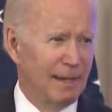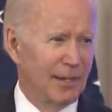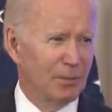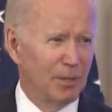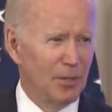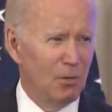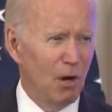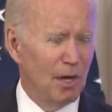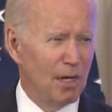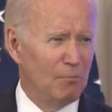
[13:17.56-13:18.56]
And to renew
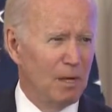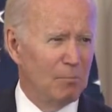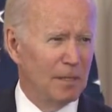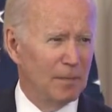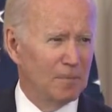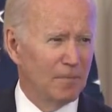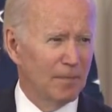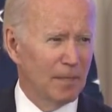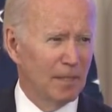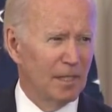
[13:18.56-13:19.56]
our commitment
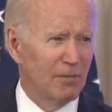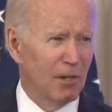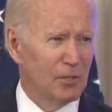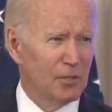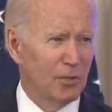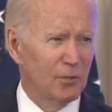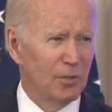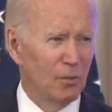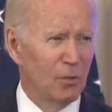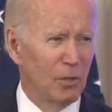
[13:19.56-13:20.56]
to leave our
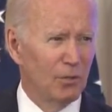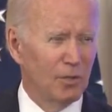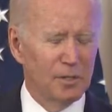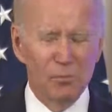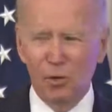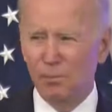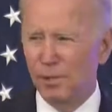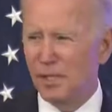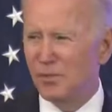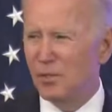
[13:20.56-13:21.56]
children a world that is more
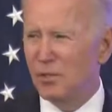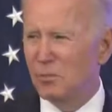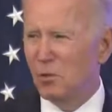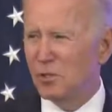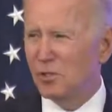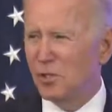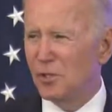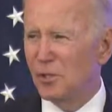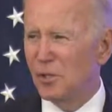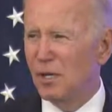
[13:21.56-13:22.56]
peaceful and more
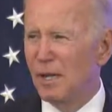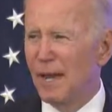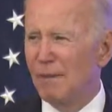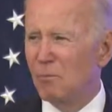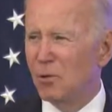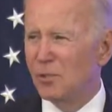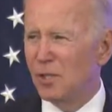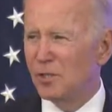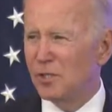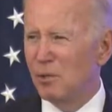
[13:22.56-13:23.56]
secure and more
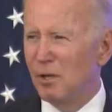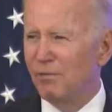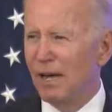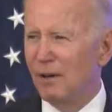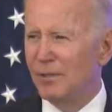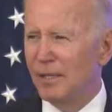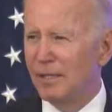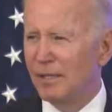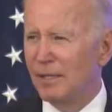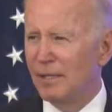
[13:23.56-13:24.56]
just than we found it.
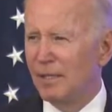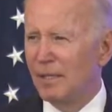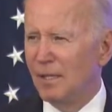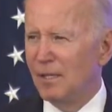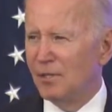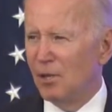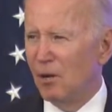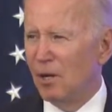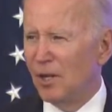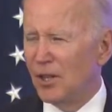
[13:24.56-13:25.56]
So I
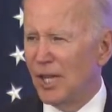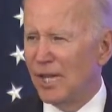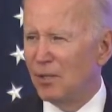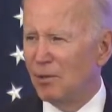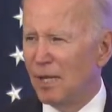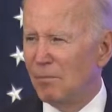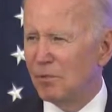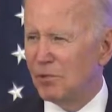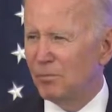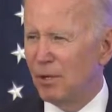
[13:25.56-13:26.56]
want to thank you again,
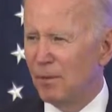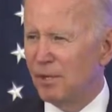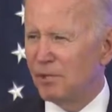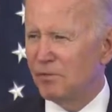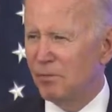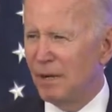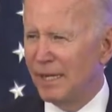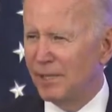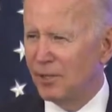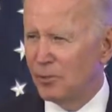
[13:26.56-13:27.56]
Mr. Prime Minister, for
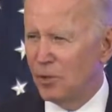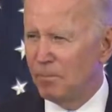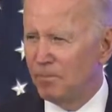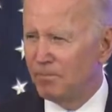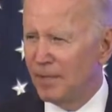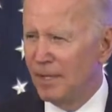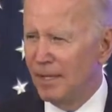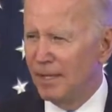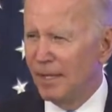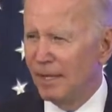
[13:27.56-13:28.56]
making the trip
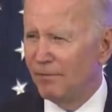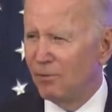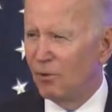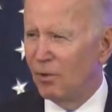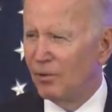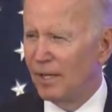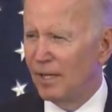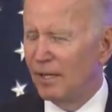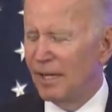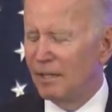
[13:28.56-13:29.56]
and for
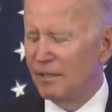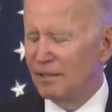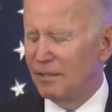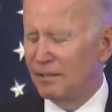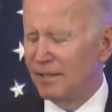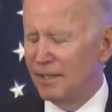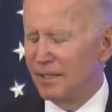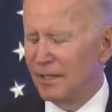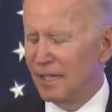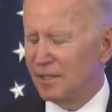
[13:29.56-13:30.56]
the
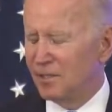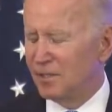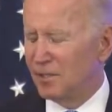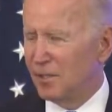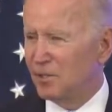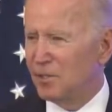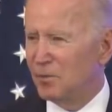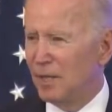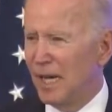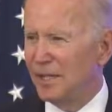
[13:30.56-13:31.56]
excellent
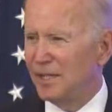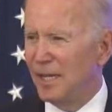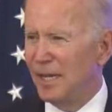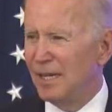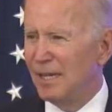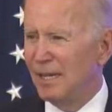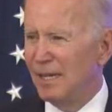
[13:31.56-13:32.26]
discussions we had today.